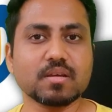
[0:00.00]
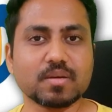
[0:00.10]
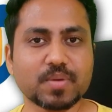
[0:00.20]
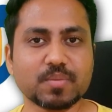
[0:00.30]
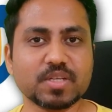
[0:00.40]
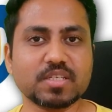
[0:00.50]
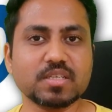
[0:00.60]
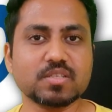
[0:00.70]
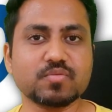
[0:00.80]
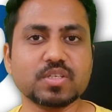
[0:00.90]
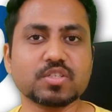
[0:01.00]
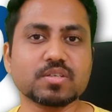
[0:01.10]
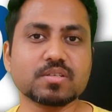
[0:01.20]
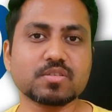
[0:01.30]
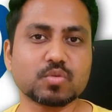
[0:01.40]
capabilities,
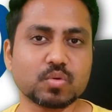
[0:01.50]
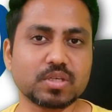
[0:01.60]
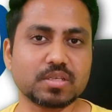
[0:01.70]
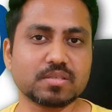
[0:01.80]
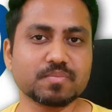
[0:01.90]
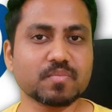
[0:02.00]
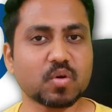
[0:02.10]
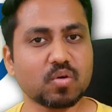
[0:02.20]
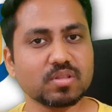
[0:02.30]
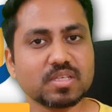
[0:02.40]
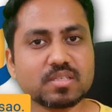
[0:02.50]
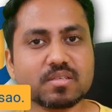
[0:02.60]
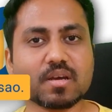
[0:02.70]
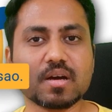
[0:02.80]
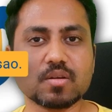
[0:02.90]
features, stories, all
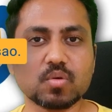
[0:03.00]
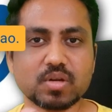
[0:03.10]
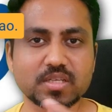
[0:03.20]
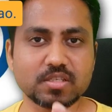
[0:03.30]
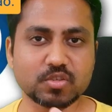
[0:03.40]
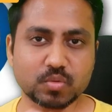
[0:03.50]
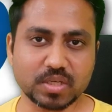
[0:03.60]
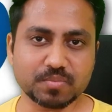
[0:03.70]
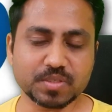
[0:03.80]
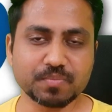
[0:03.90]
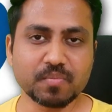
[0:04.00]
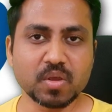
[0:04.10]
these are called as issue types.